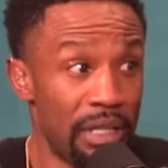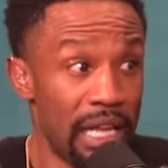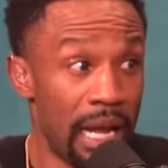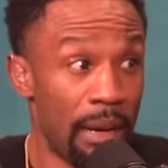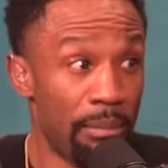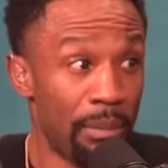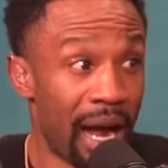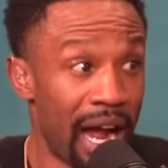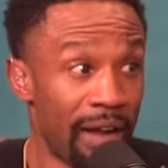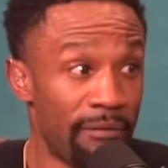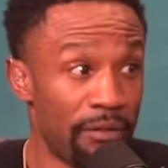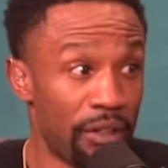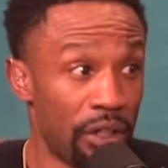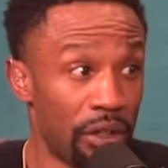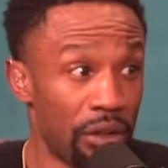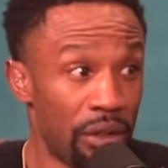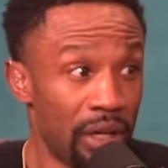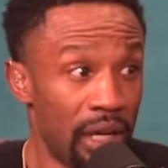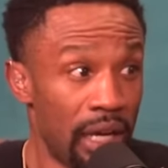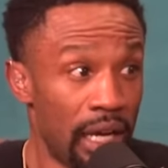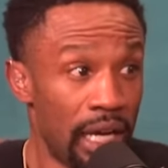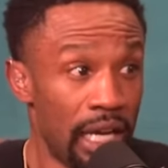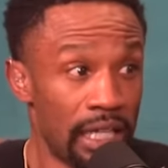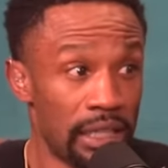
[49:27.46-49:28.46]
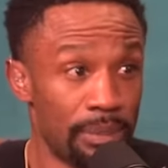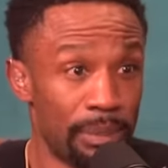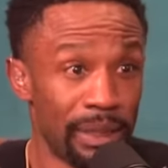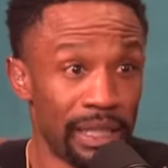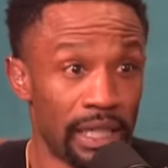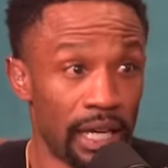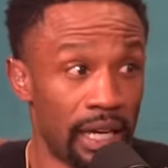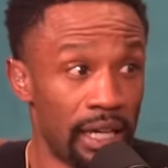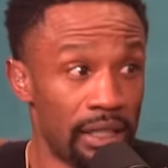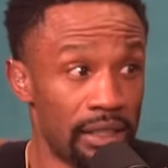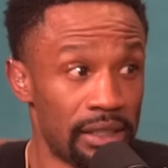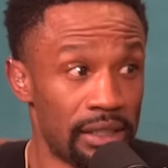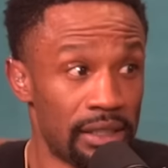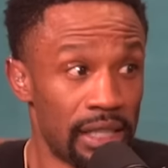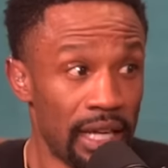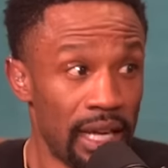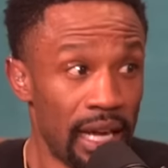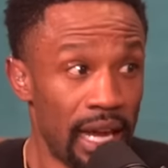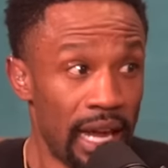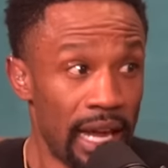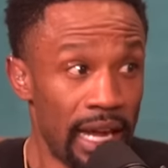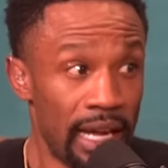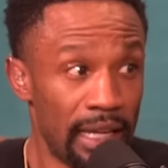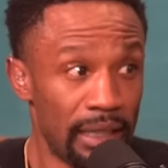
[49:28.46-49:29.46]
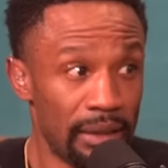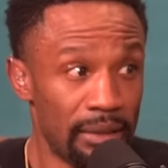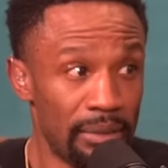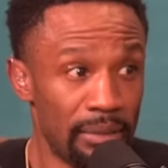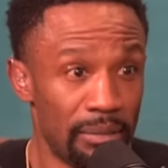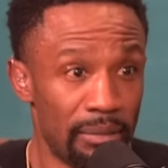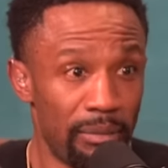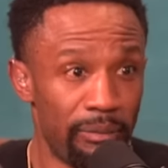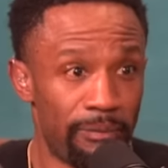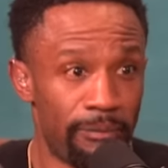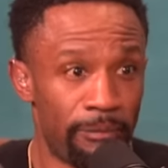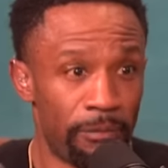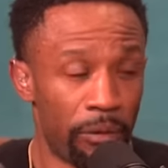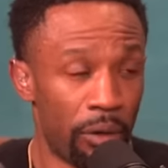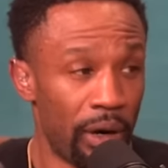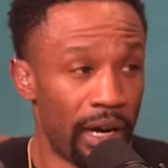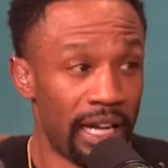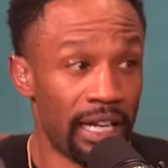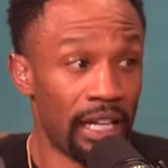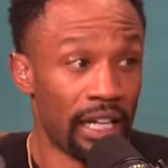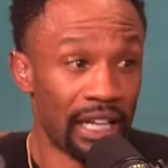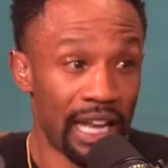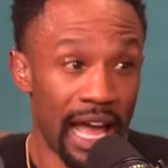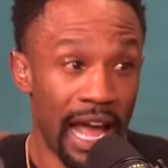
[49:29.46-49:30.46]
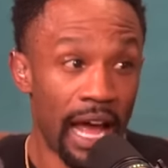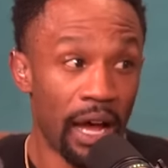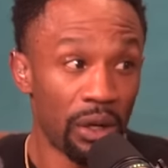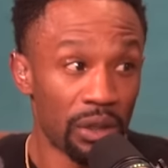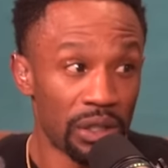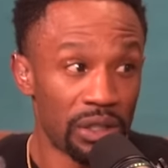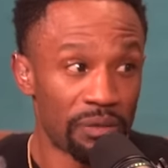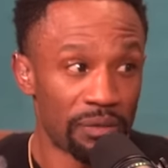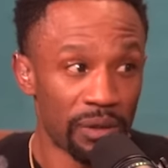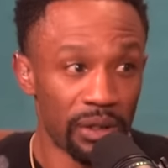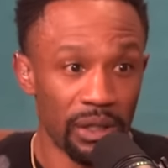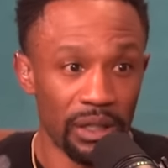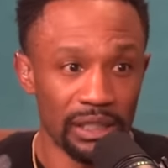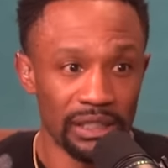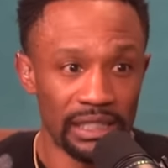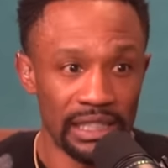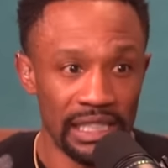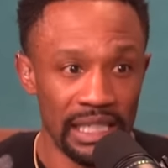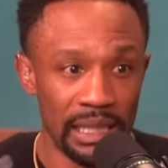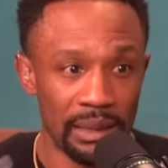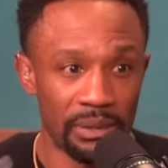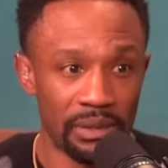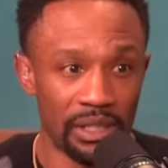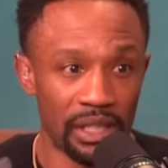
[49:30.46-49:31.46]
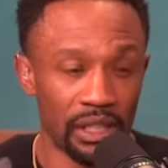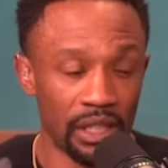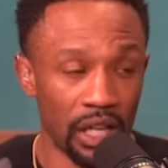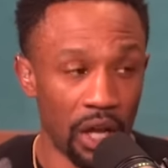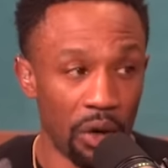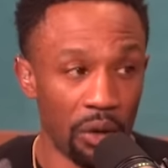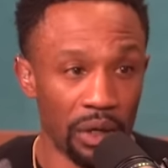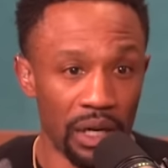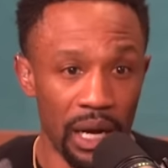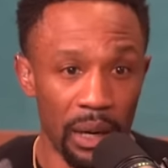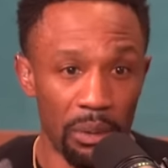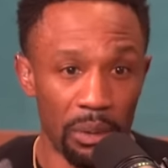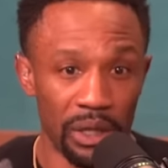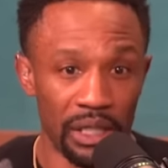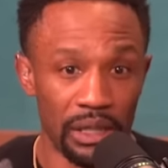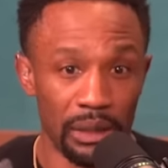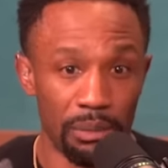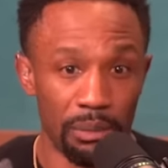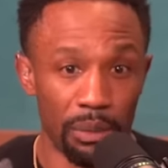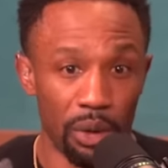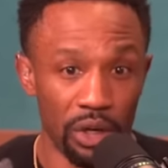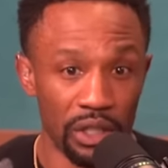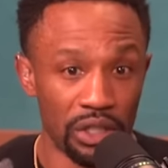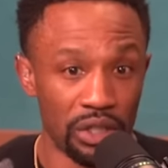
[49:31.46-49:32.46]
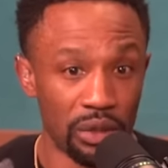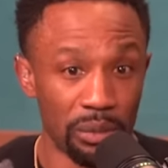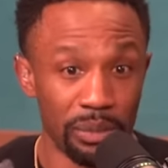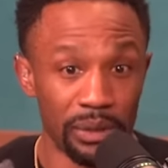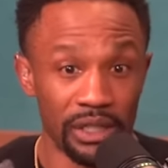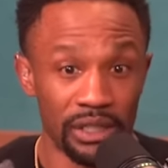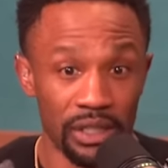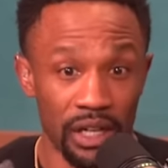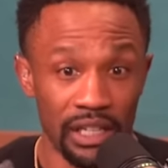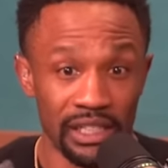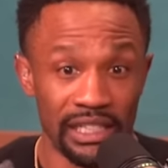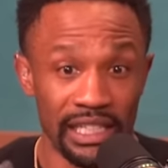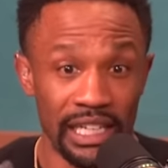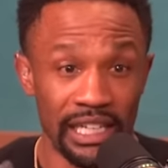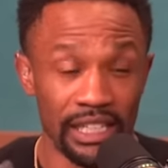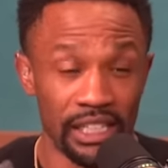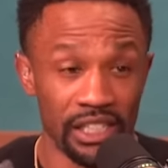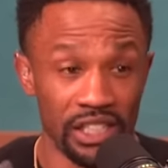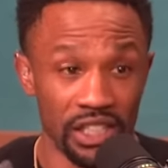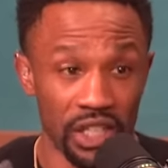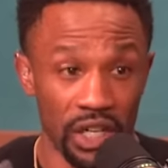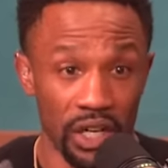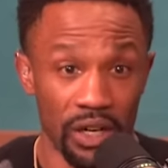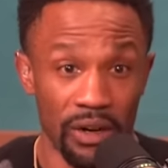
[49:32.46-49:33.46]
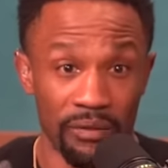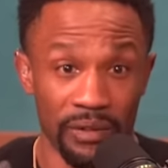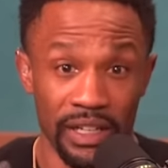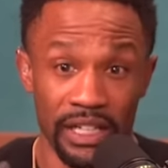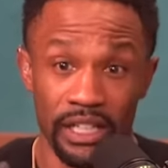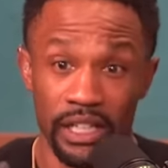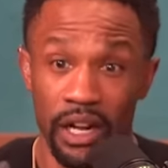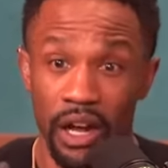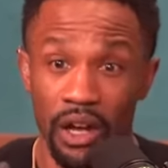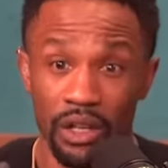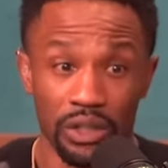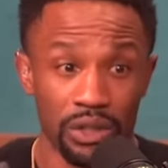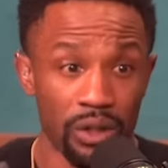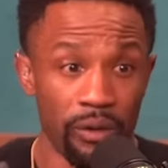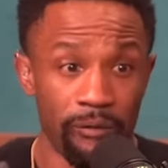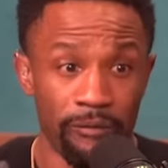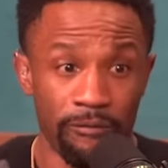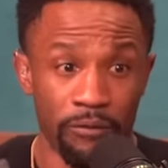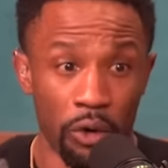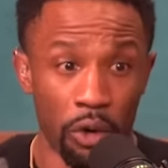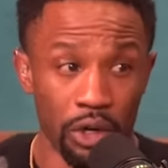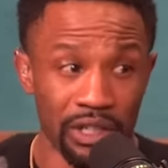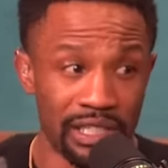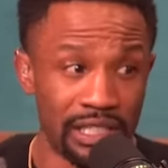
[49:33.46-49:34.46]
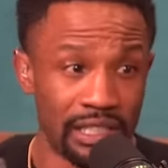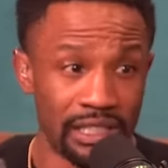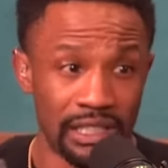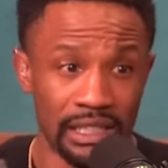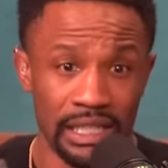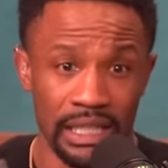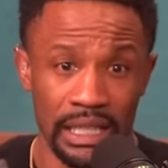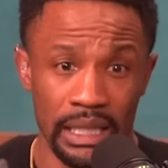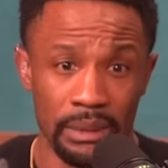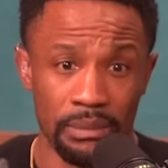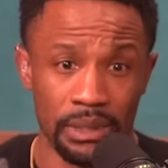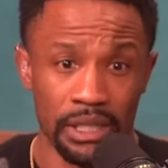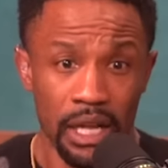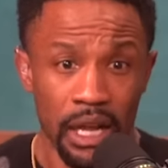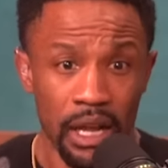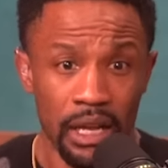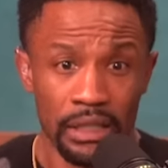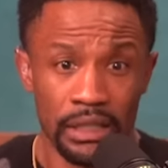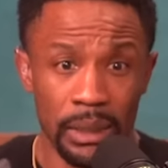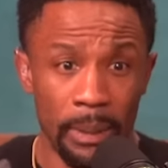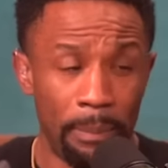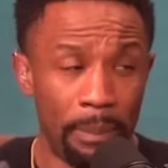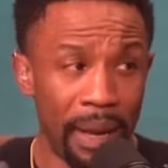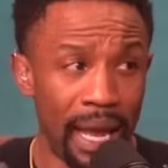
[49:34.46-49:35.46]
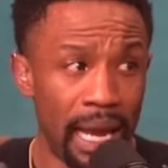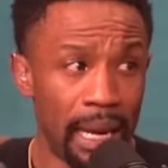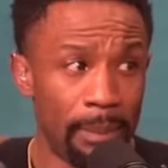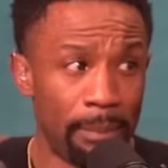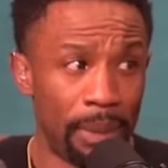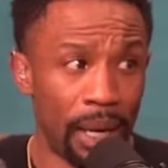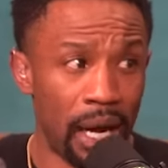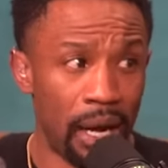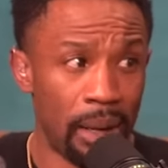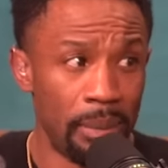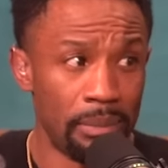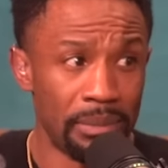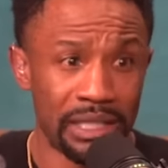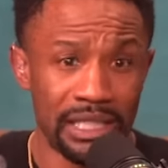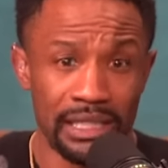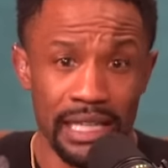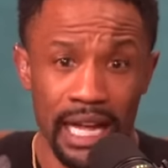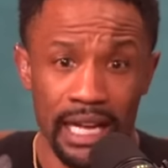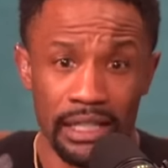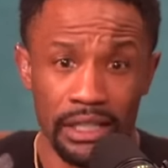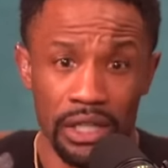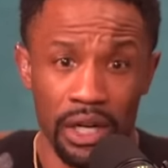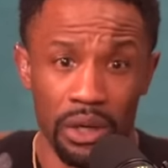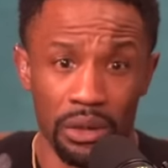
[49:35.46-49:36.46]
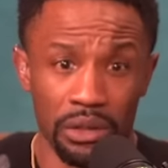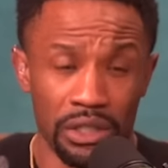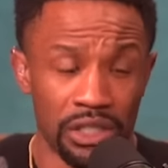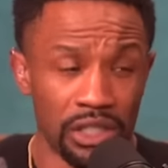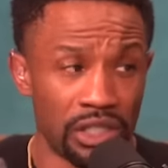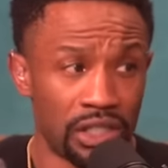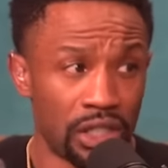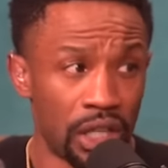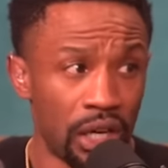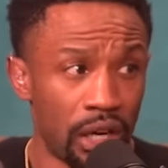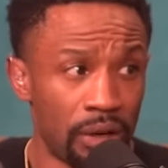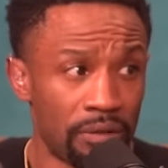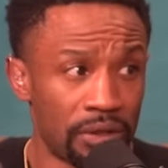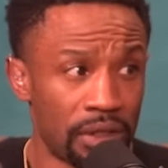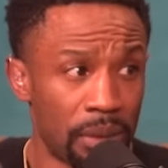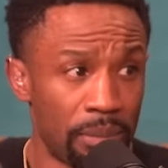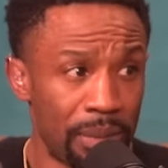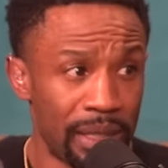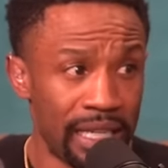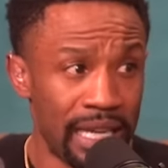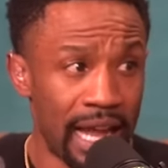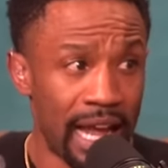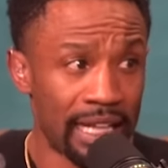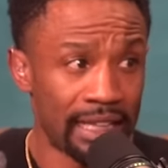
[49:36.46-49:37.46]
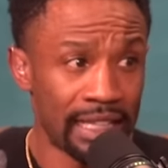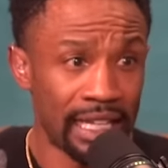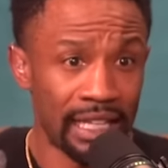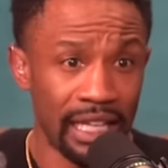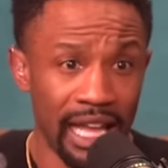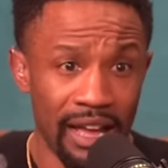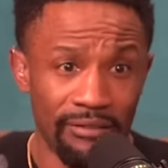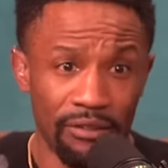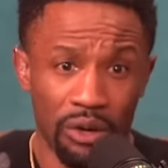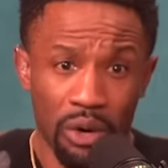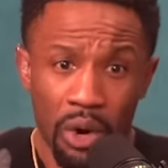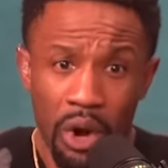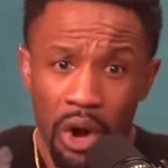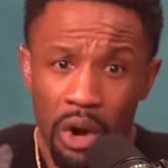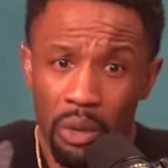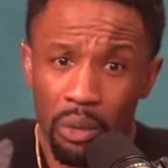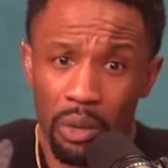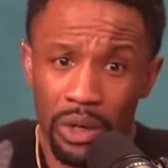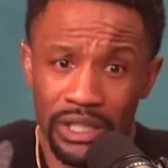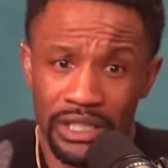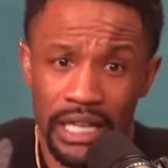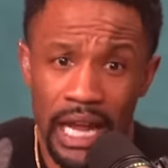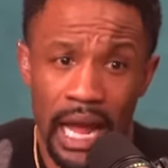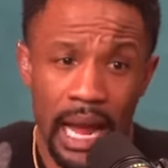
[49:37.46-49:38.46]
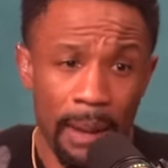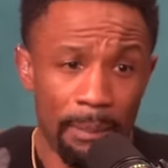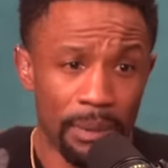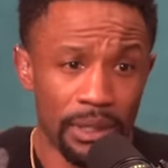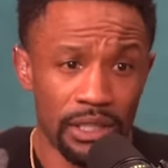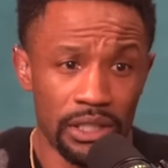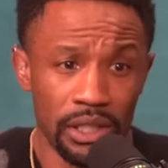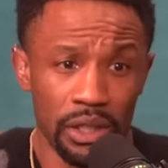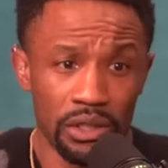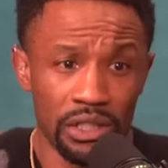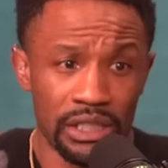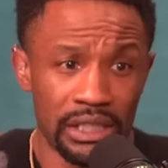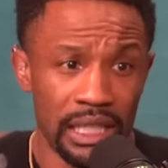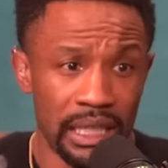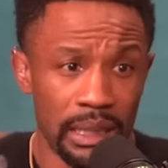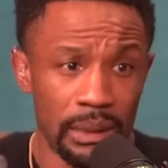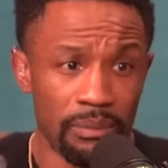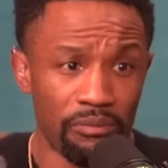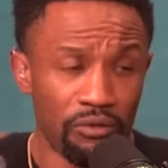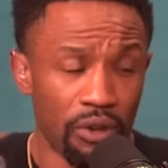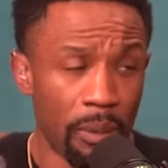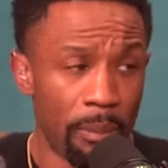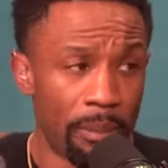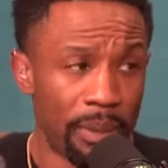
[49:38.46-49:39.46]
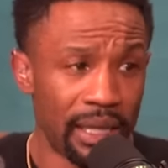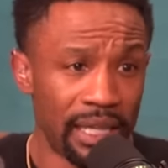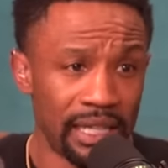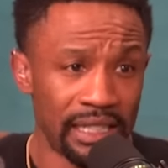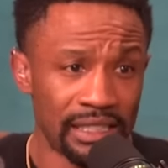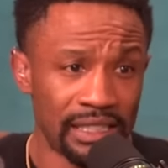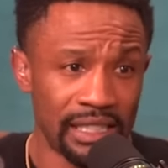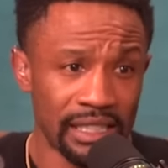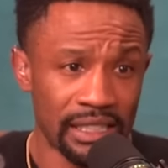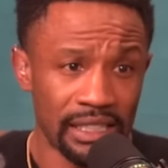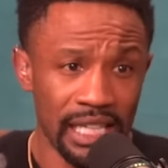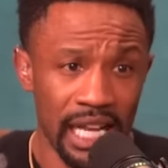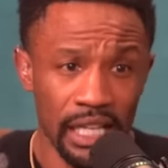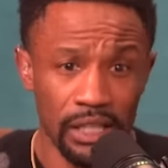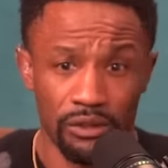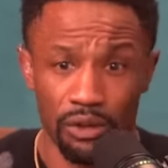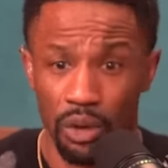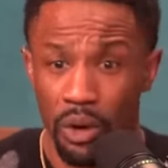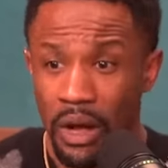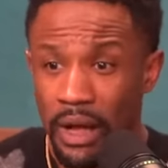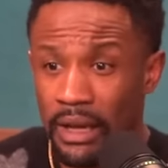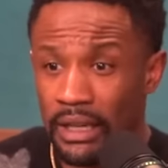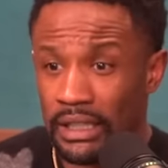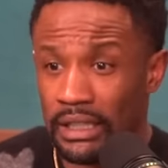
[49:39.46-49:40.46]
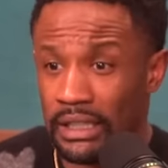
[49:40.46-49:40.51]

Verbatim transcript: in my view, is because it for it allows for teams to load up with more superstars than they deserve, and it also yeah. forces teams to pay bums that don't deserve to be at that level, which wow. hampers those teams from being successful.